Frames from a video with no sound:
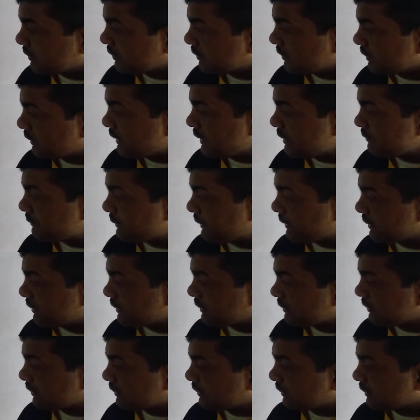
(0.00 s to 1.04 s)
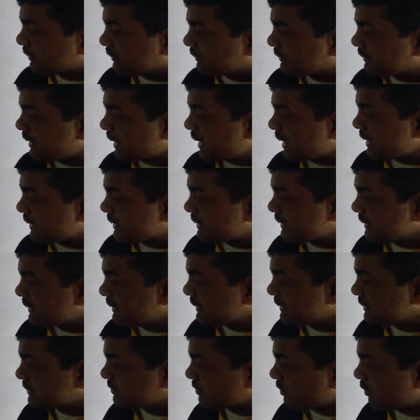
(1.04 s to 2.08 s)
11. That
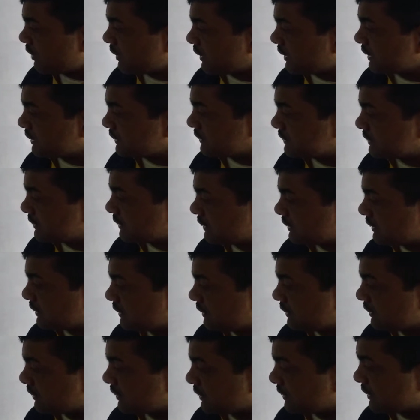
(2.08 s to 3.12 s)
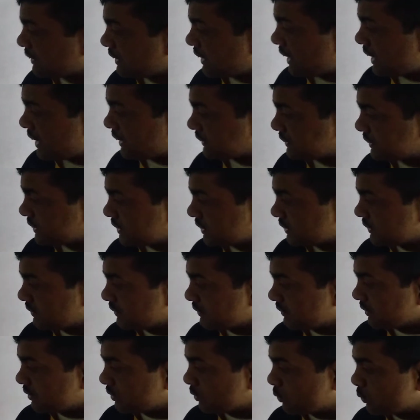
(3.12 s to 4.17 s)
he is honest. Dash.
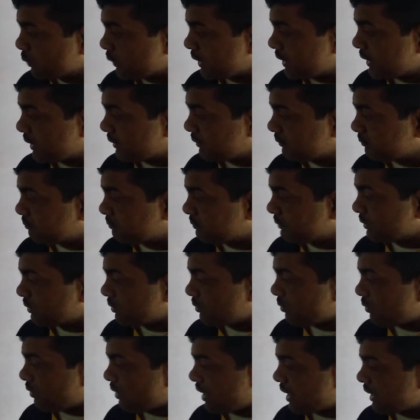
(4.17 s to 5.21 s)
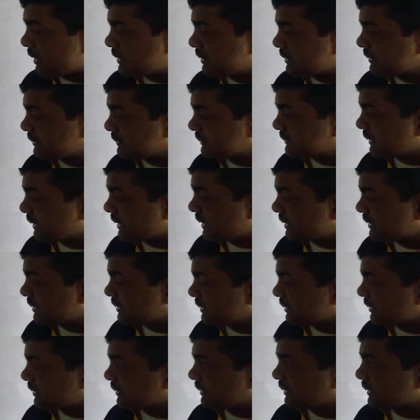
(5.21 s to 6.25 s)
12. What he said.
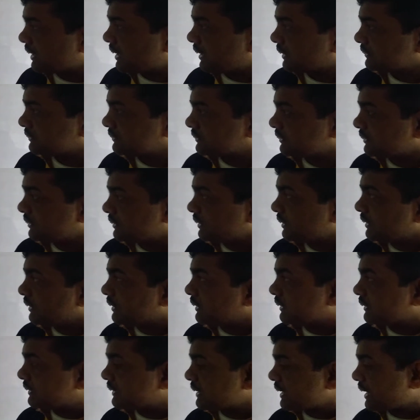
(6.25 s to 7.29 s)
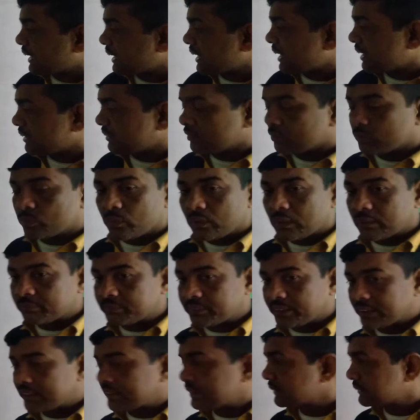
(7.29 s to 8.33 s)
Dash. There are 12
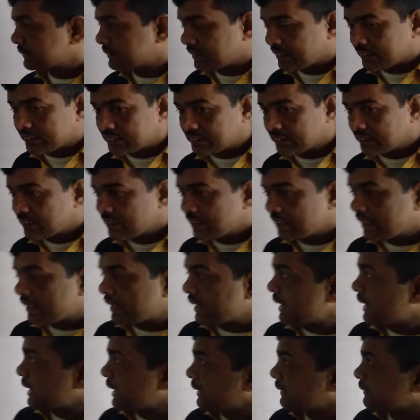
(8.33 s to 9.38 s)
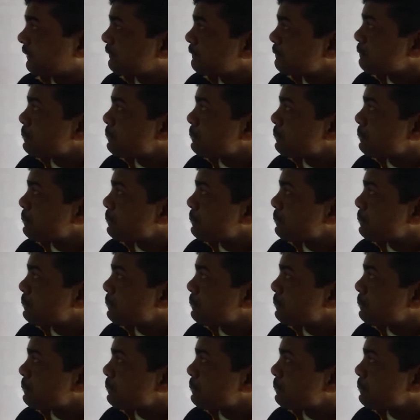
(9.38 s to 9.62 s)
sentences, and